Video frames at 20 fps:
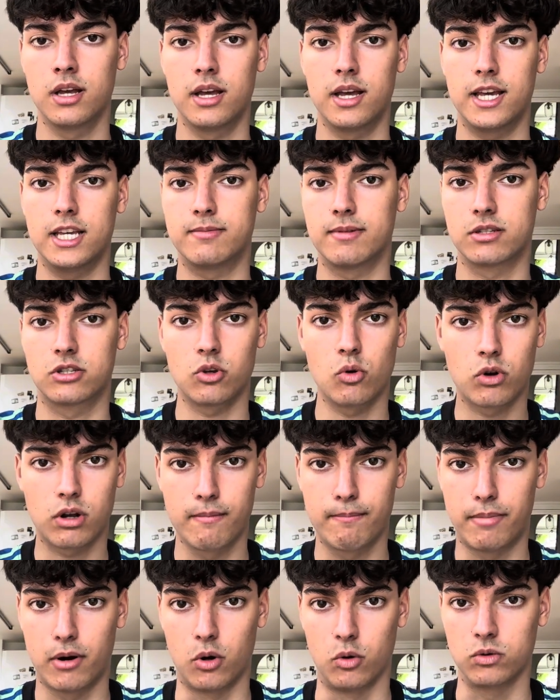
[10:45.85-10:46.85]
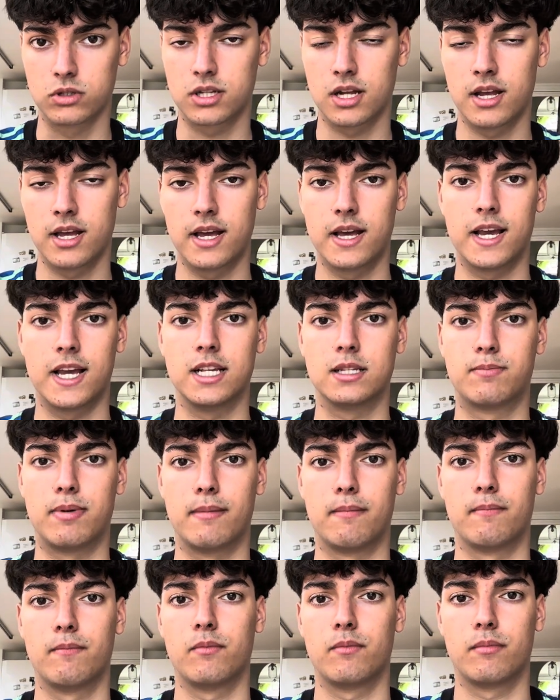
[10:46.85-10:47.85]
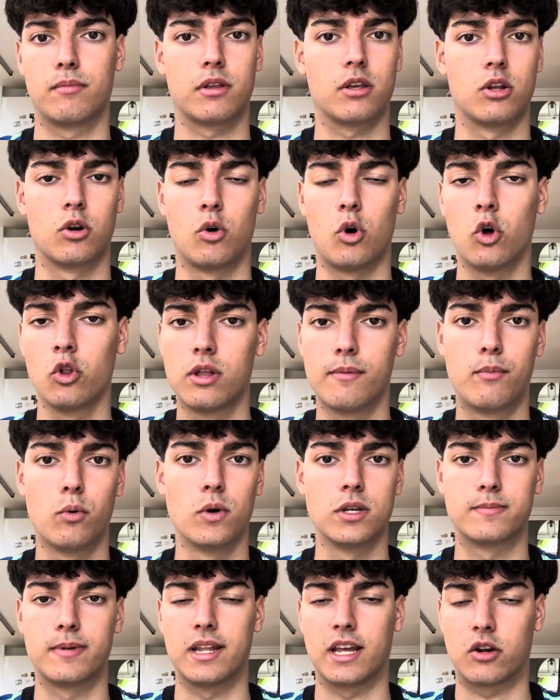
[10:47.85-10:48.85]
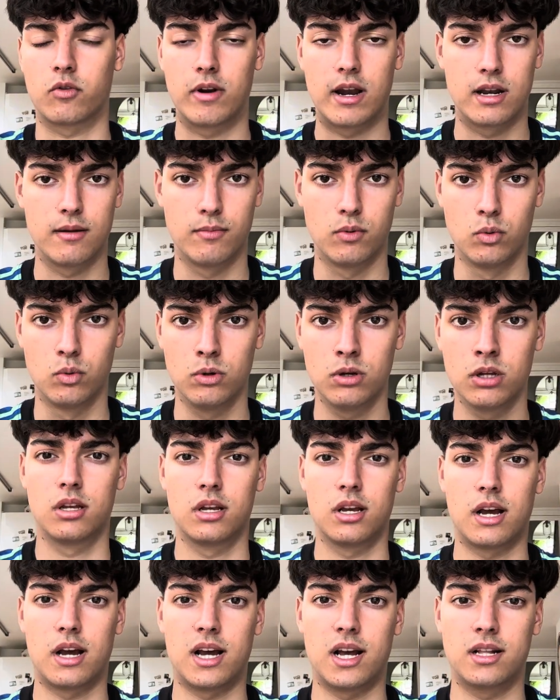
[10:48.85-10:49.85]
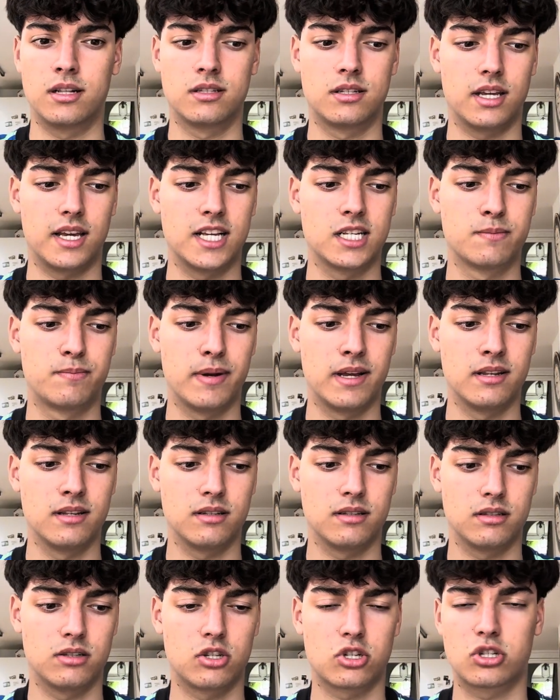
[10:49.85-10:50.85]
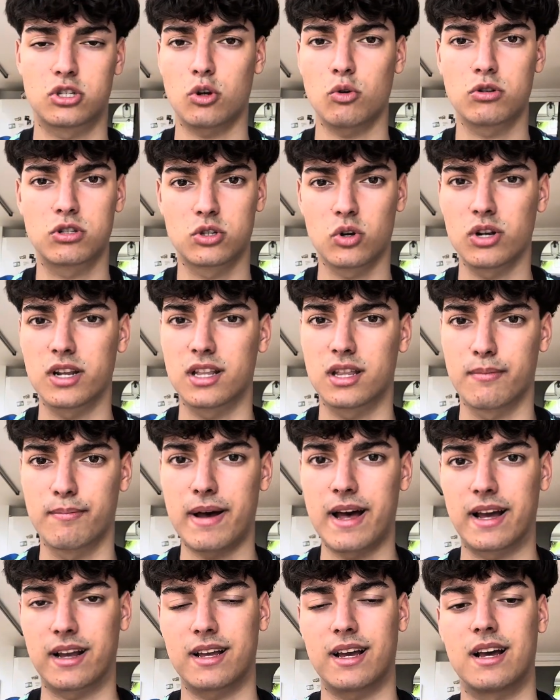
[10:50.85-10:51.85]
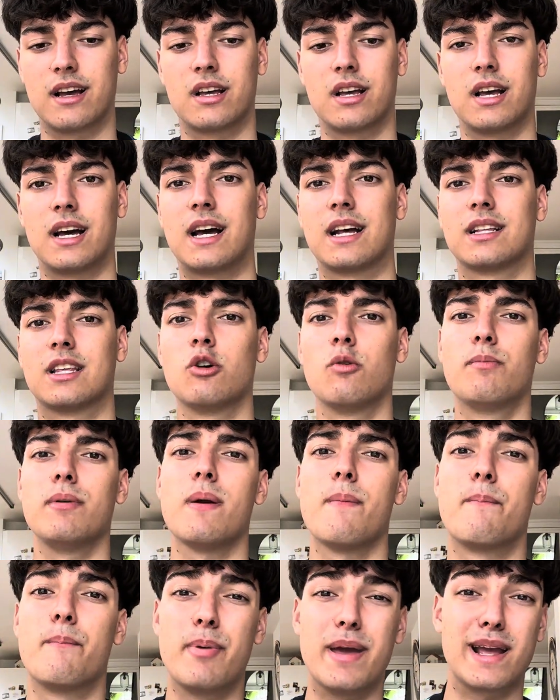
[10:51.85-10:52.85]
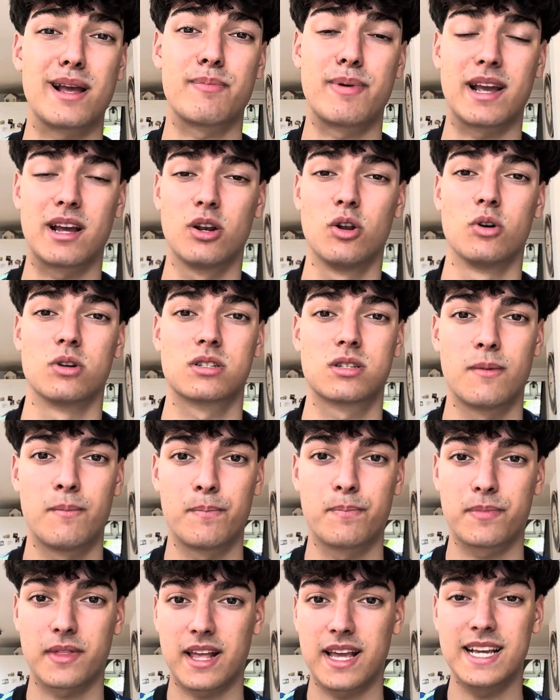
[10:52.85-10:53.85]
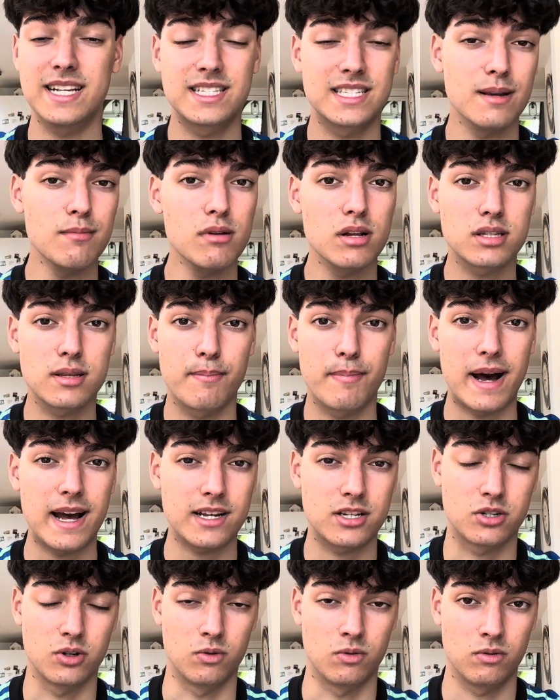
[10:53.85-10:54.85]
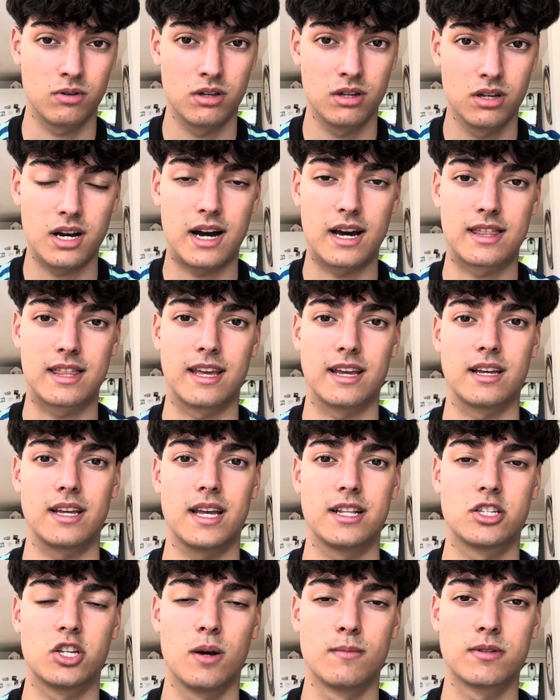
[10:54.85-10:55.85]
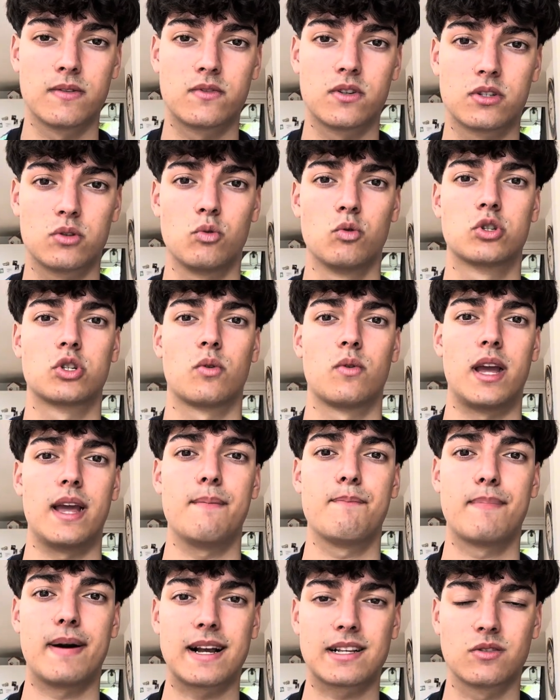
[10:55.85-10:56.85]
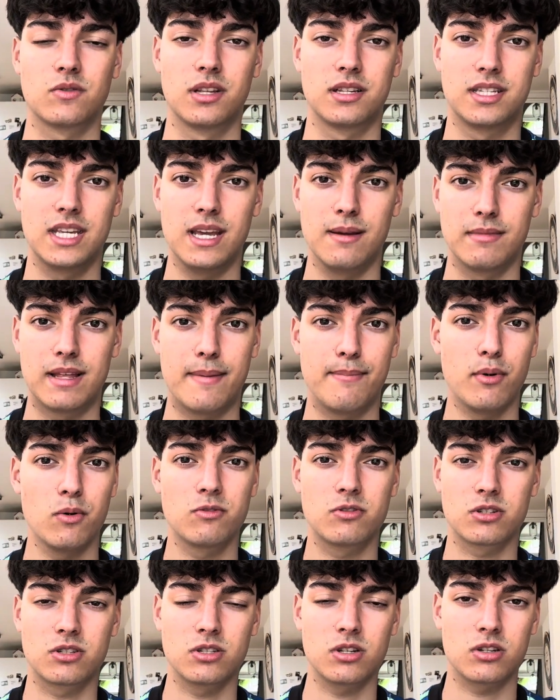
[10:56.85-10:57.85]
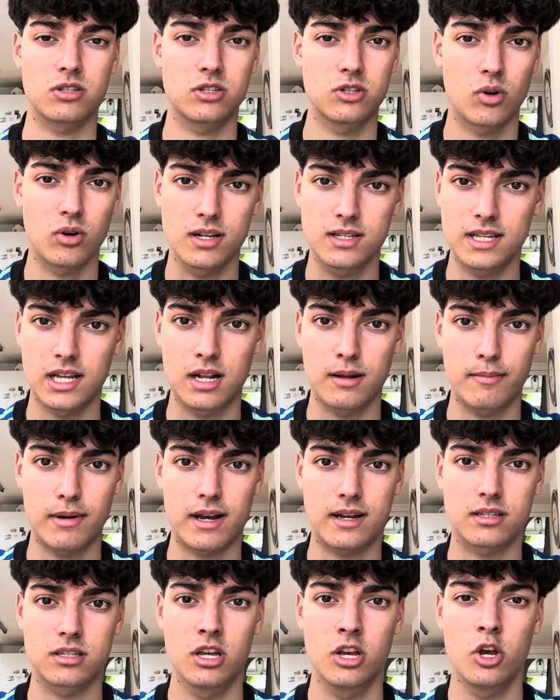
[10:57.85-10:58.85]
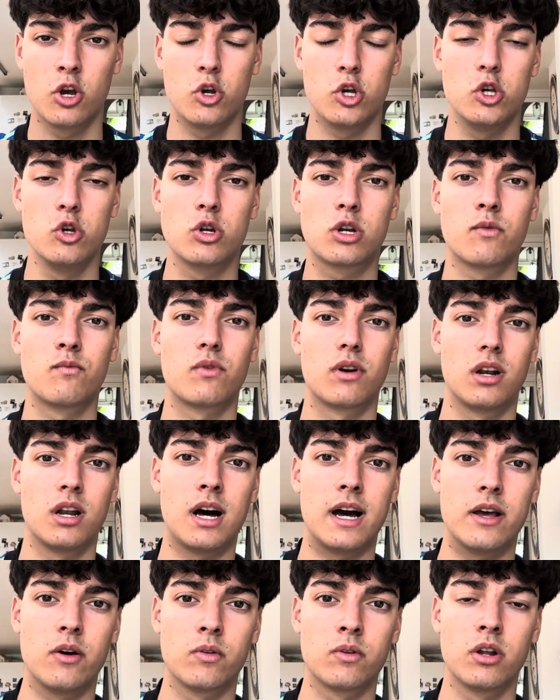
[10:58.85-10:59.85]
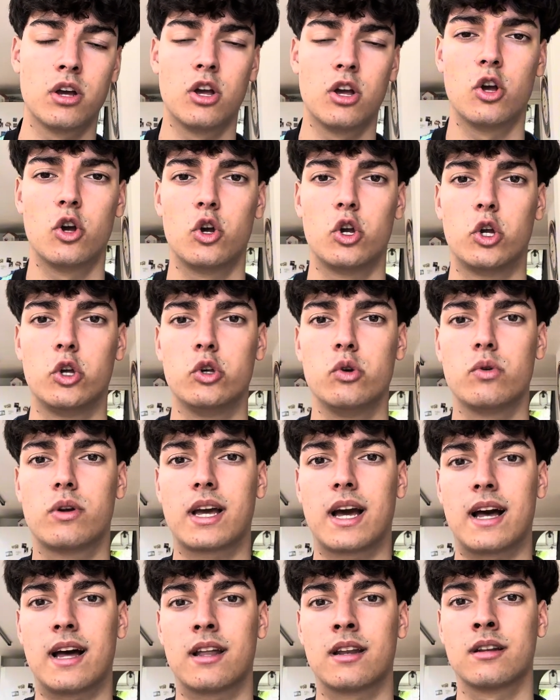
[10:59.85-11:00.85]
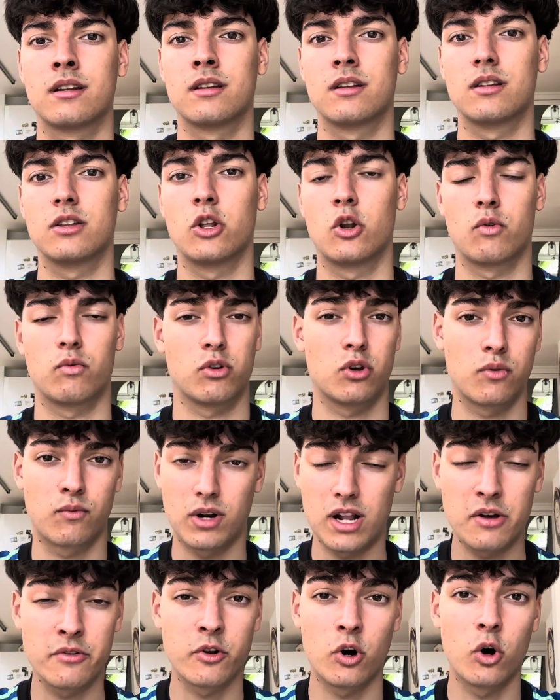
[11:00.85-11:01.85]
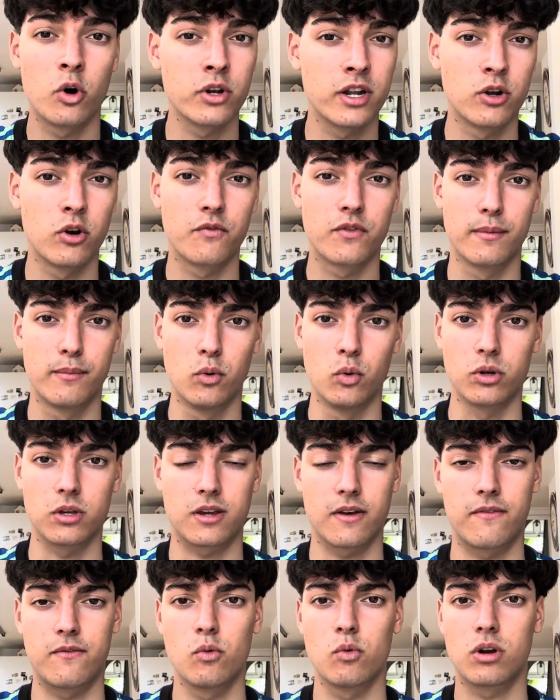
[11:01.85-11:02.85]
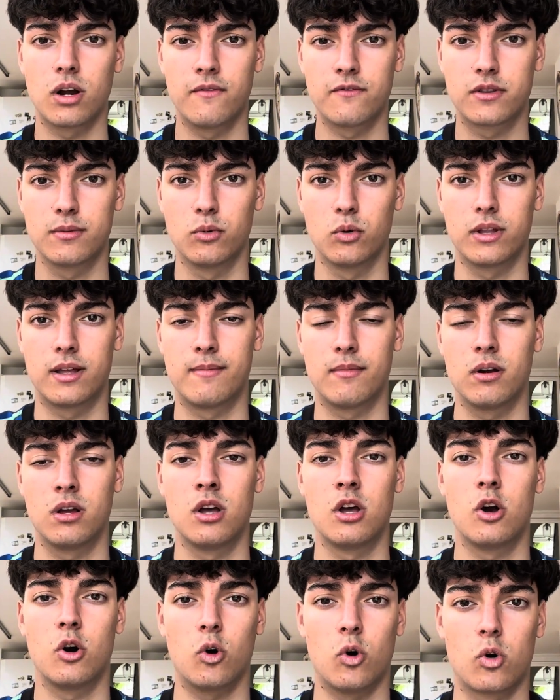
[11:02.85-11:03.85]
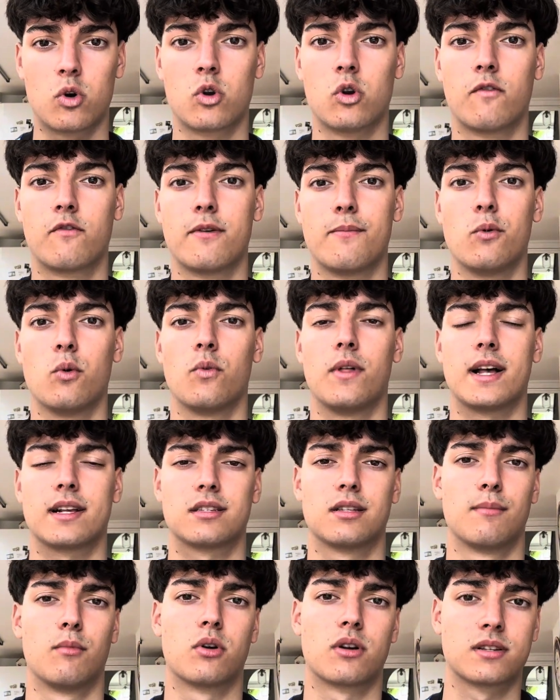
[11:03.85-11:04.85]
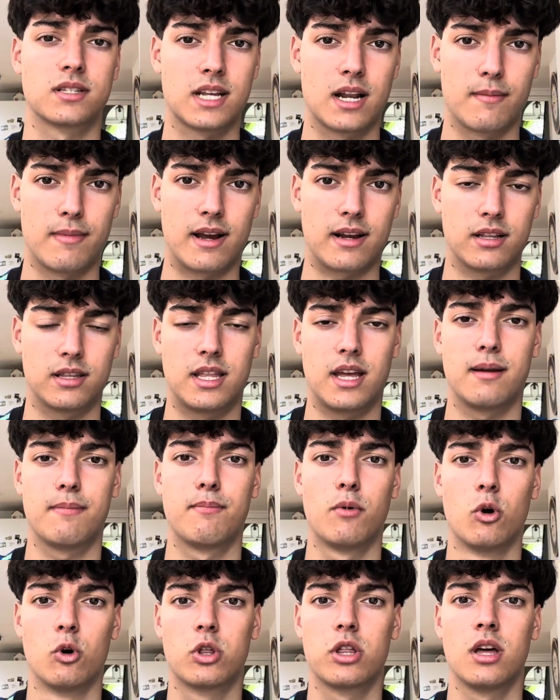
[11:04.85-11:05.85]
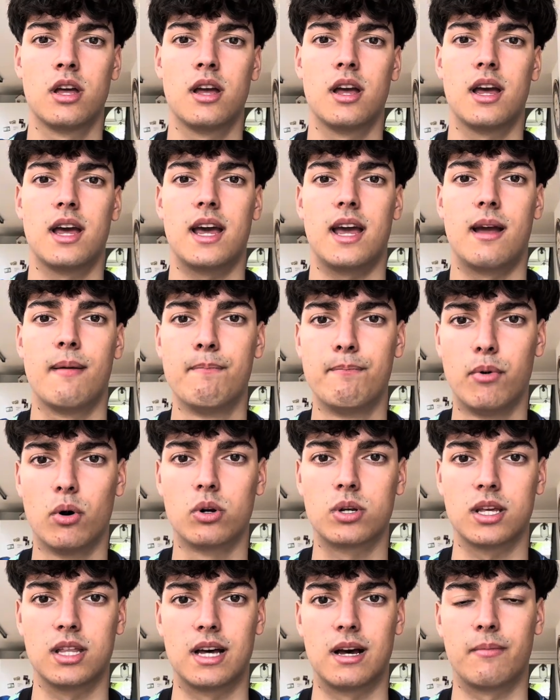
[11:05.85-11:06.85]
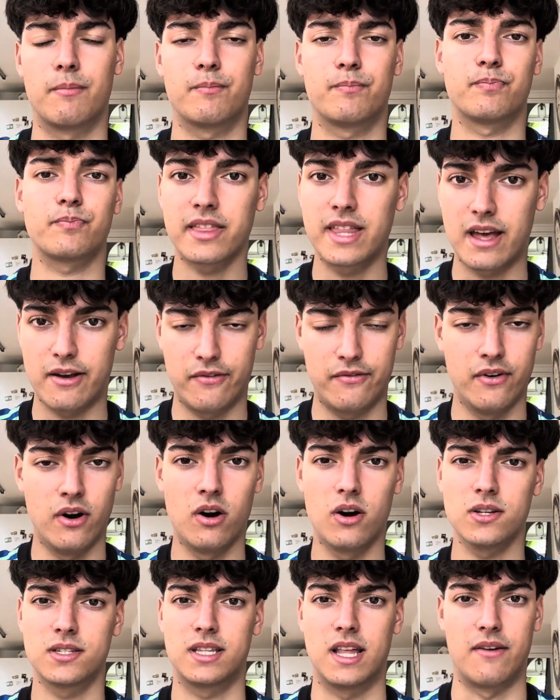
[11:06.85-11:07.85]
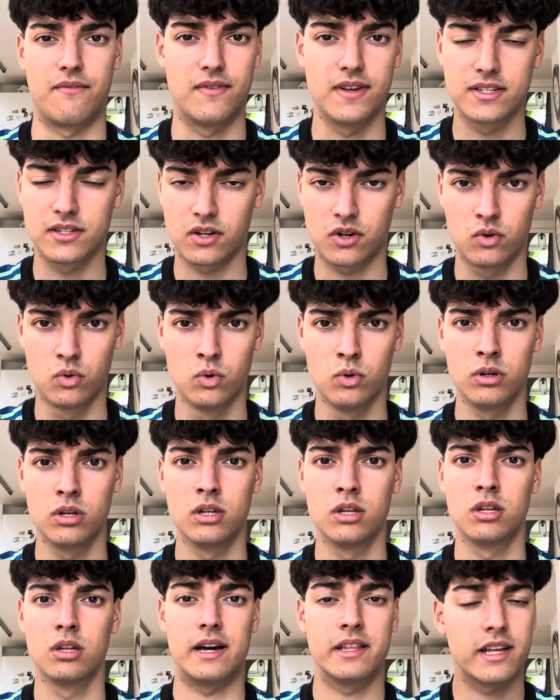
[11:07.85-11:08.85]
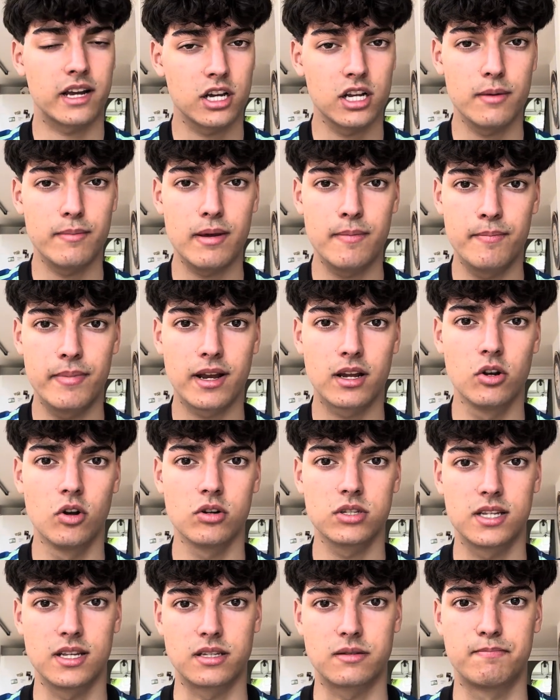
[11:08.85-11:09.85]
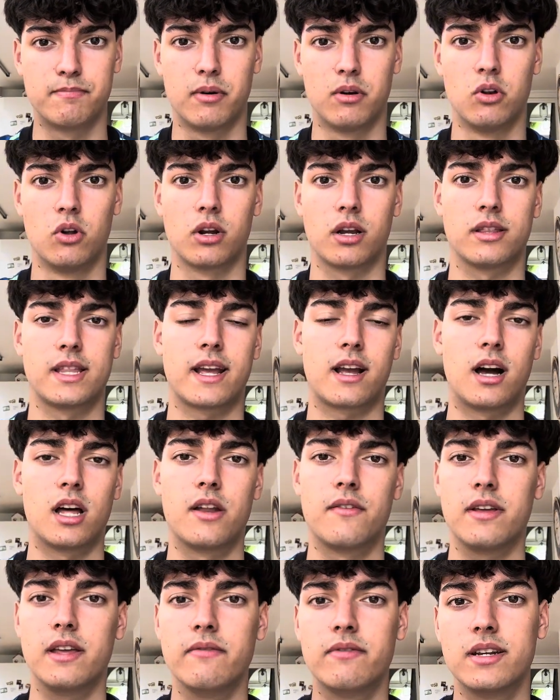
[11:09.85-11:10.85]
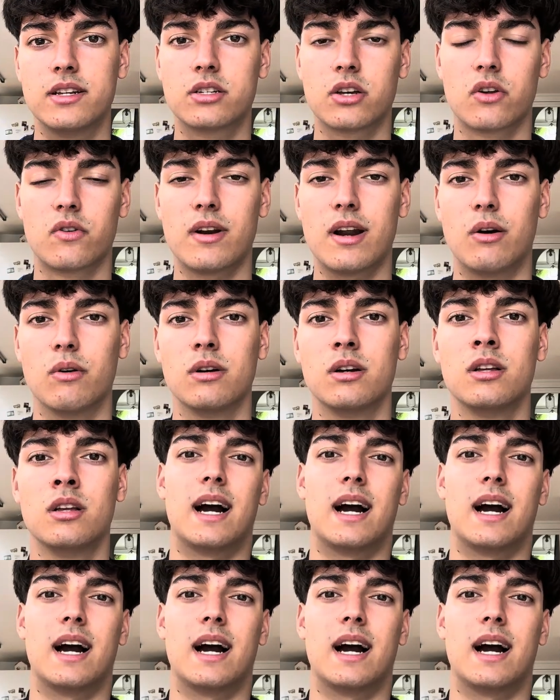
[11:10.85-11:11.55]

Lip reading: He's been so composed. He's been, on the ball, he's been incredible. And he's been just so solid at the back. And he'll be a big, big loss. He's similar to Pacho, I think, in terms of just also impact on the team. They're both just such solid centre-backs who you can rely on, who you can rely on and off the ball. You can feel comfortable with them on and off the ball. That's the modern centre-back. They both embody that. They're fast, they're physical, and they're going to be big losses. But look, they kind of even each other out.